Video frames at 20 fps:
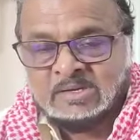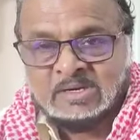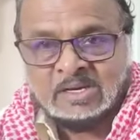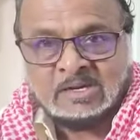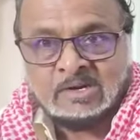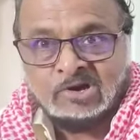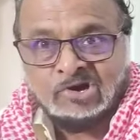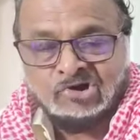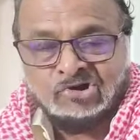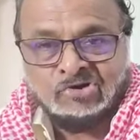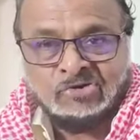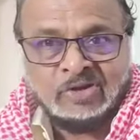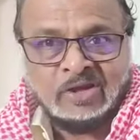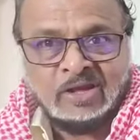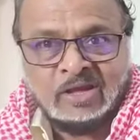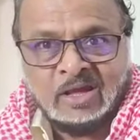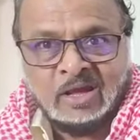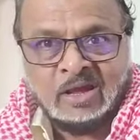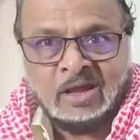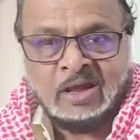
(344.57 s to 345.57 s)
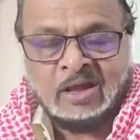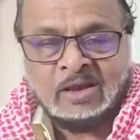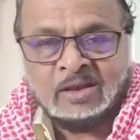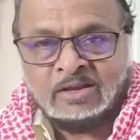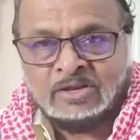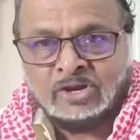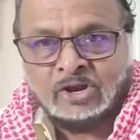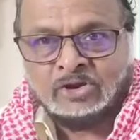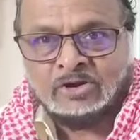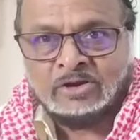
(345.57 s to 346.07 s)
like a hurricane,
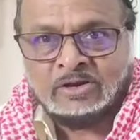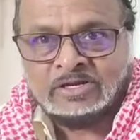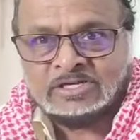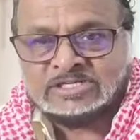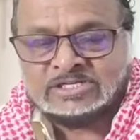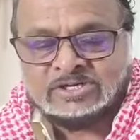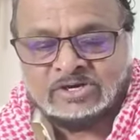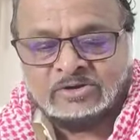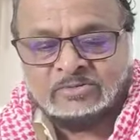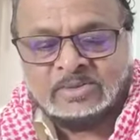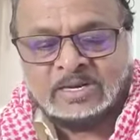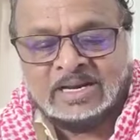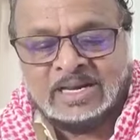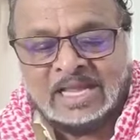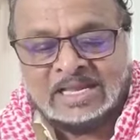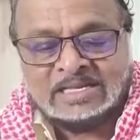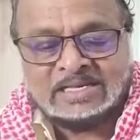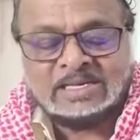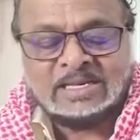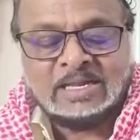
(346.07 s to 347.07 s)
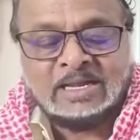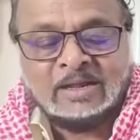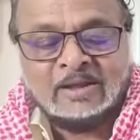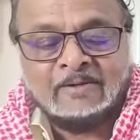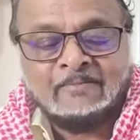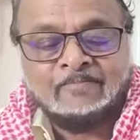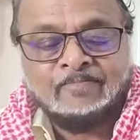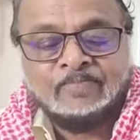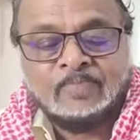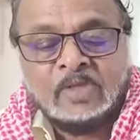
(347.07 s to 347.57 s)
thunderstorm and
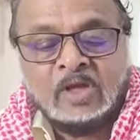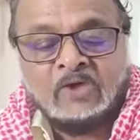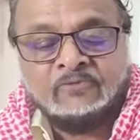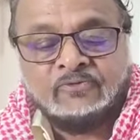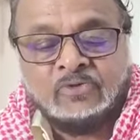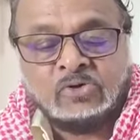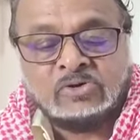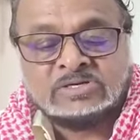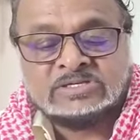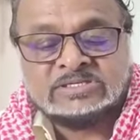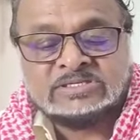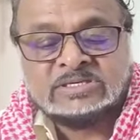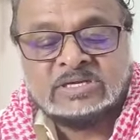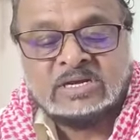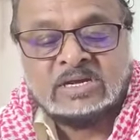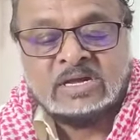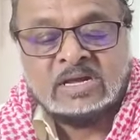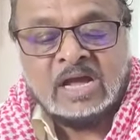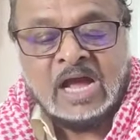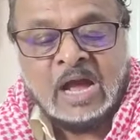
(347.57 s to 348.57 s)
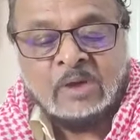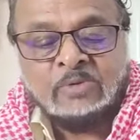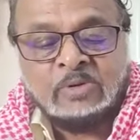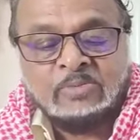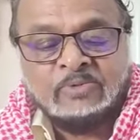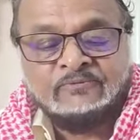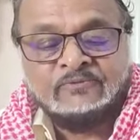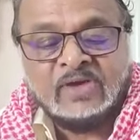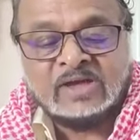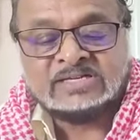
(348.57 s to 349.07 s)
lightning. Of course, I will
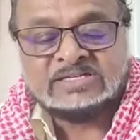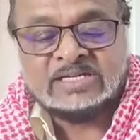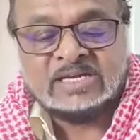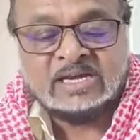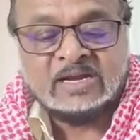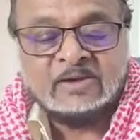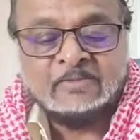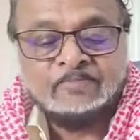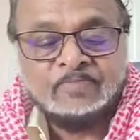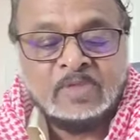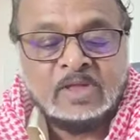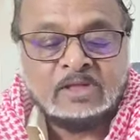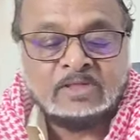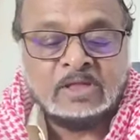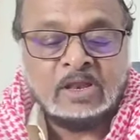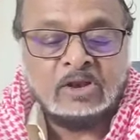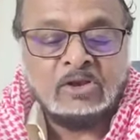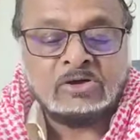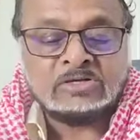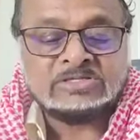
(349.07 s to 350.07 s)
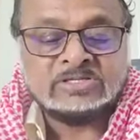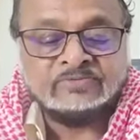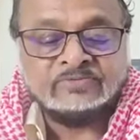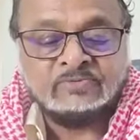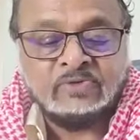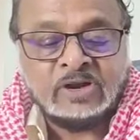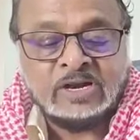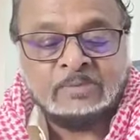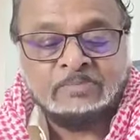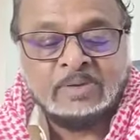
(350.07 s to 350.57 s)
be facing the loss of
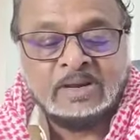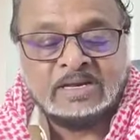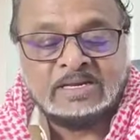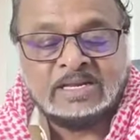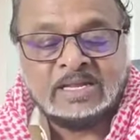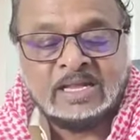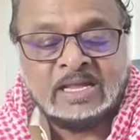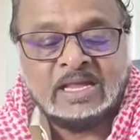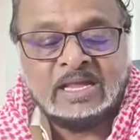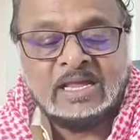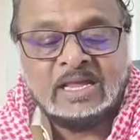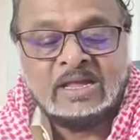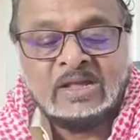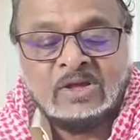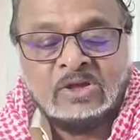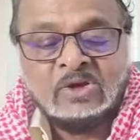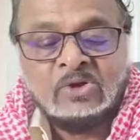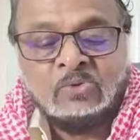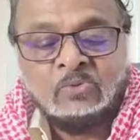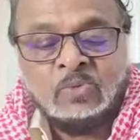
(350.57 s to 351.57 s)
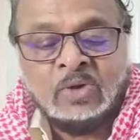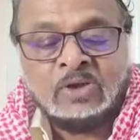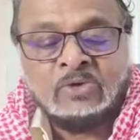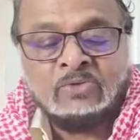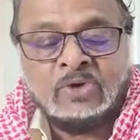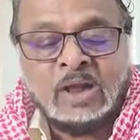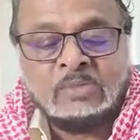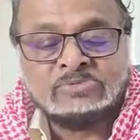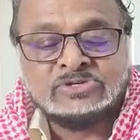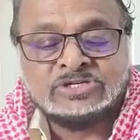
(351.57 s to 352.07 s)
credibility when
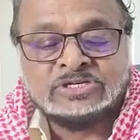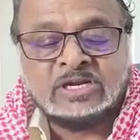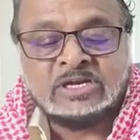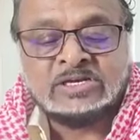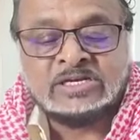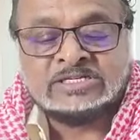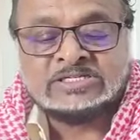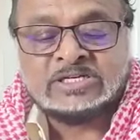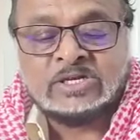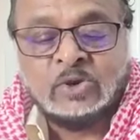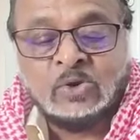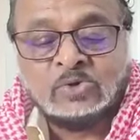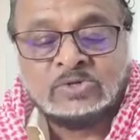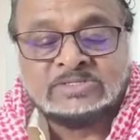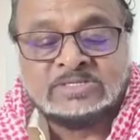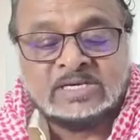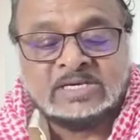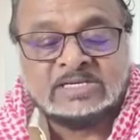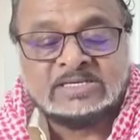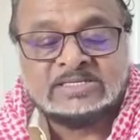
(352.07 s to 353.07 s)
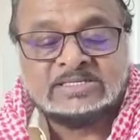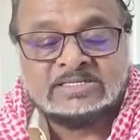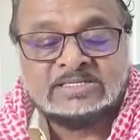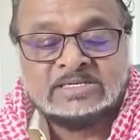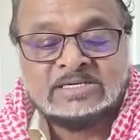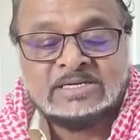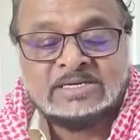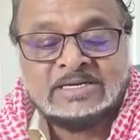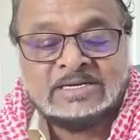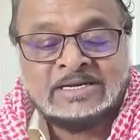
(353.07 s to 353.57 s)
Ramjetan discloses
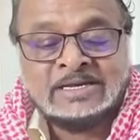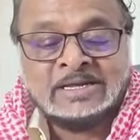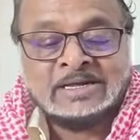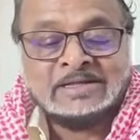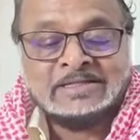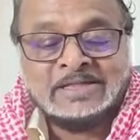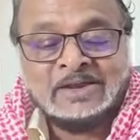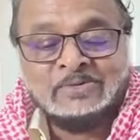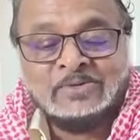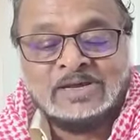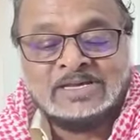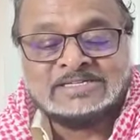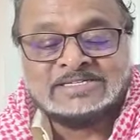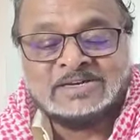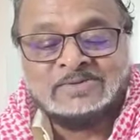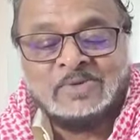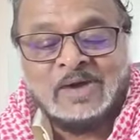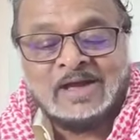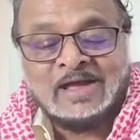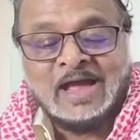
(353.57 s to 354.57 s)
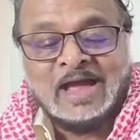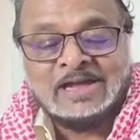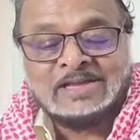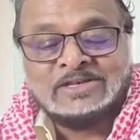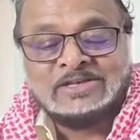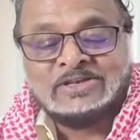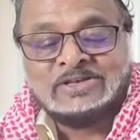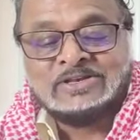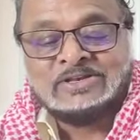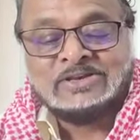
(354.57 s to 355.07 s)
the reason why I